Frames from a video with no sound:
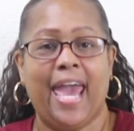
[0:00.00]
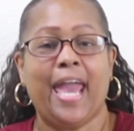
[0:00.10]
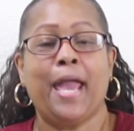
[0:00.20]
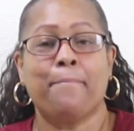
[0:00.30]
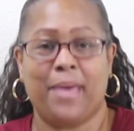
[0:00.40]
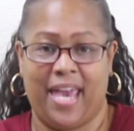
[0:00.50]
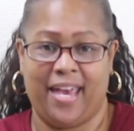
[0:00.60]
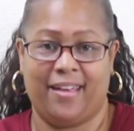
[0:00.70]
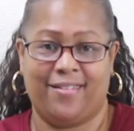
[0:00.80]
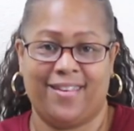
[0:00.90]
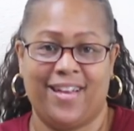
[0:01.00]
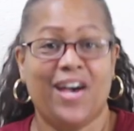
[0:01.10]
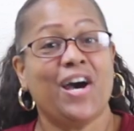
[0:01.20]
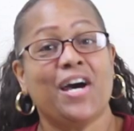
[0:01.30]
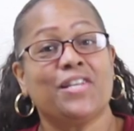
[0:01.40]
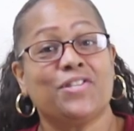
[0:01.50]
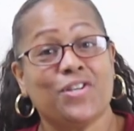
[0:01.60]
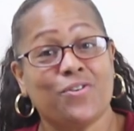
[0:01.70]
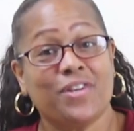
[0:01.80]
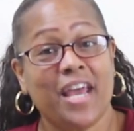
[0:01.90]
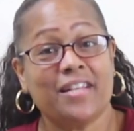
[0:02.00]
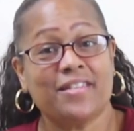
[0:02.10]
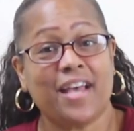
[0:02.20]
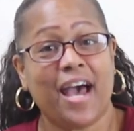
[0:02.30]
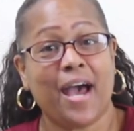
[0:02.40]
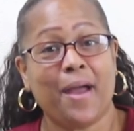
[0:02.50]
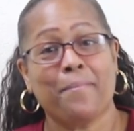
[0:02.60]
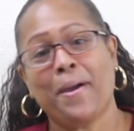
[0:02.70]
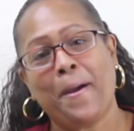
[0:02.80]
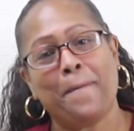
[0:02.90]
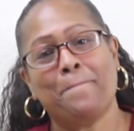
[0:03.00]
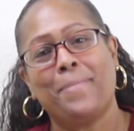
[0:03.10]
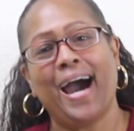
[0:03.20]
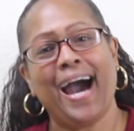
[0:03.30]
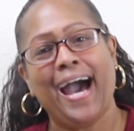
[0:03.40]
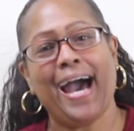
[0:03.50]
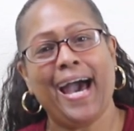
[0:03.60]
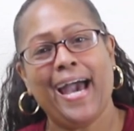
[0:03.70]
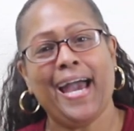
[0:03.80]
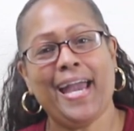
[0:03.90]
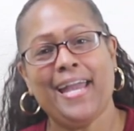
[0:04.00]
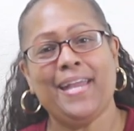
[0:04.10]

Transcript: Amen. Until next time, bye.